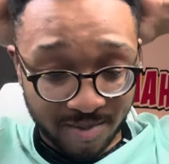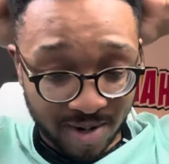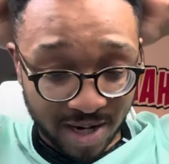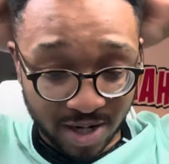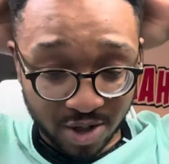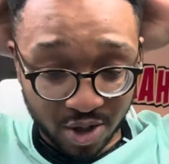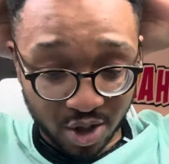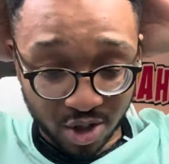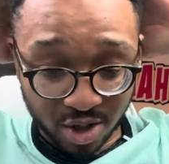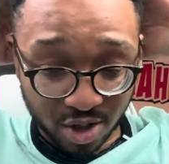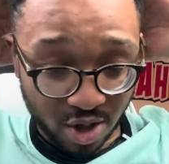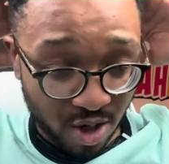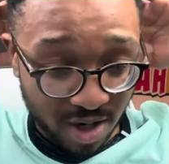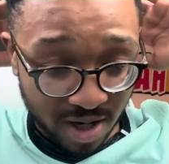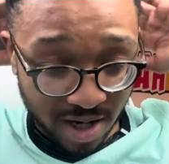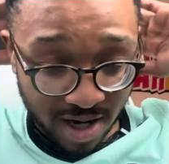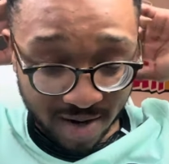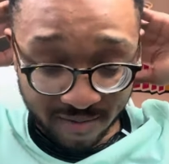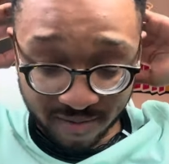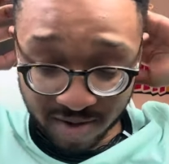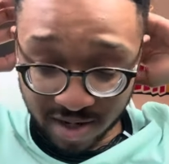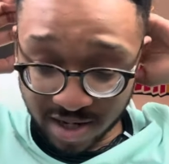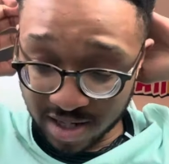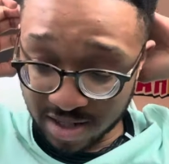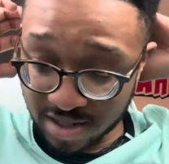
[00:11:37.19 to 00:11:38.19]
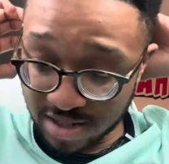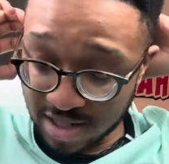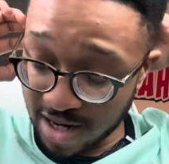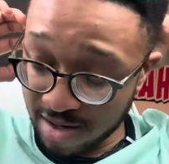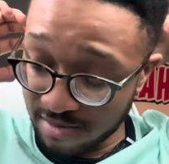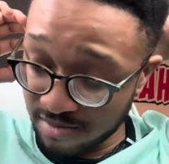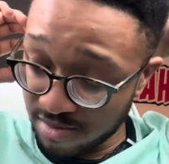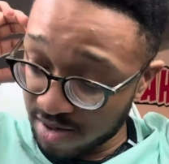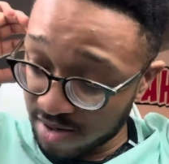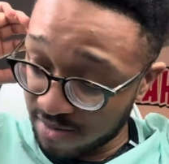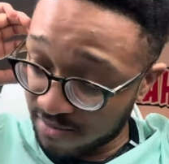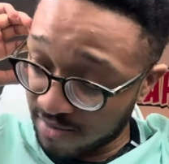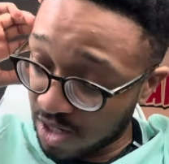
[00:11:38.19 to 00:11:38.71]
and just go and have a nice time,
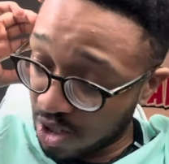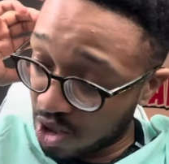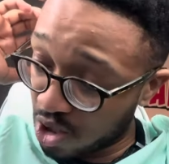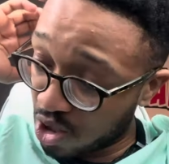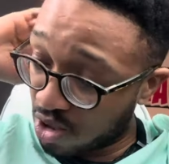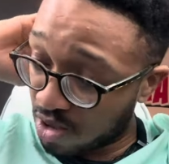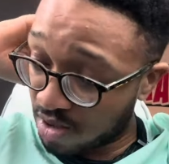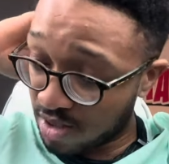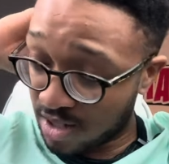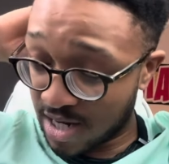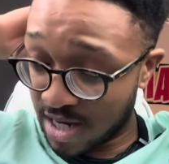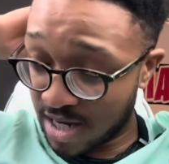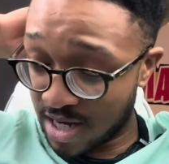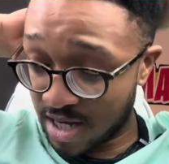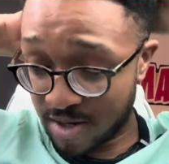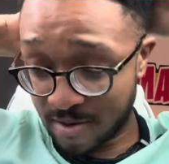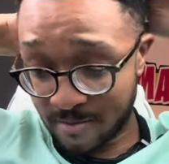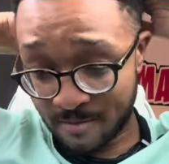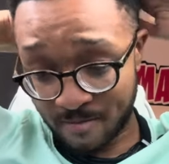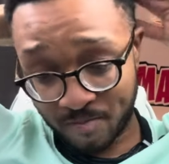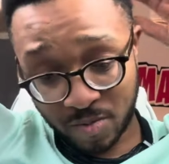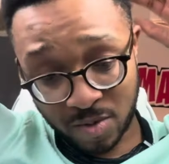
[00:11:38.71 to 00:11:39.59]
bro. It's a long day.